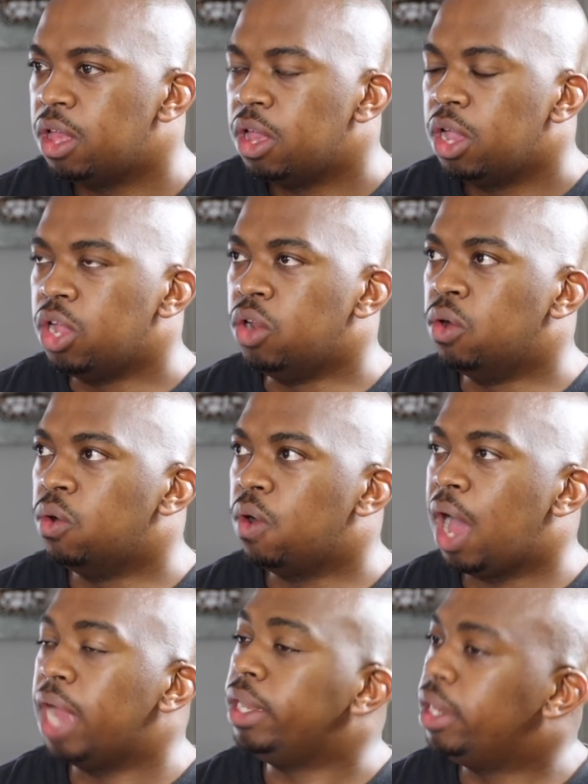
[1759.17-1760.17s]
You know,
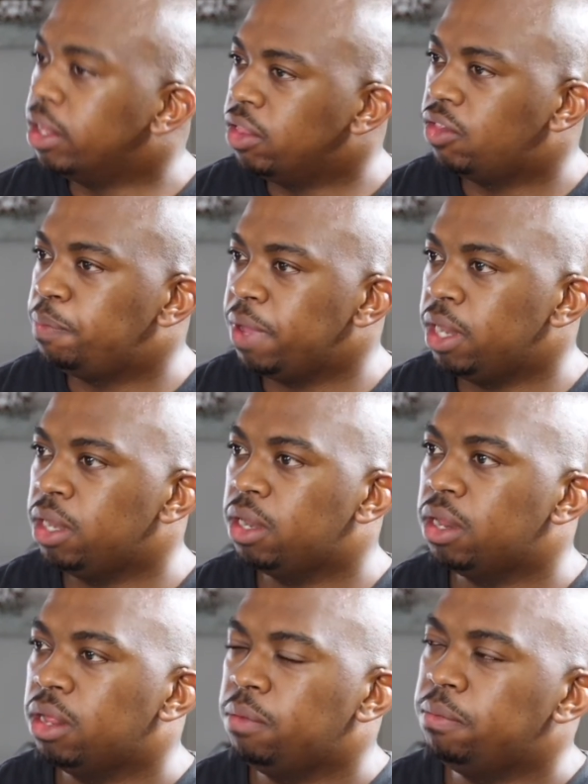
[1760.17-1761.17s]
I did spend
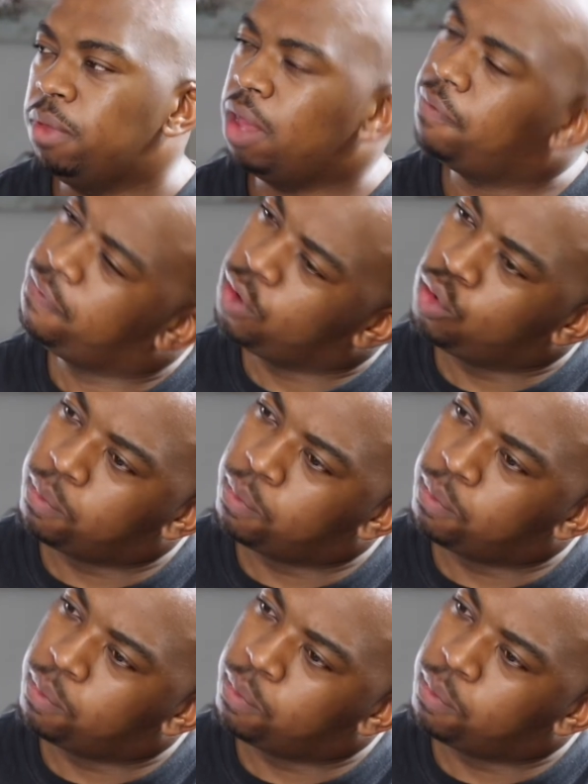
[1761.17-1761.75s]
a few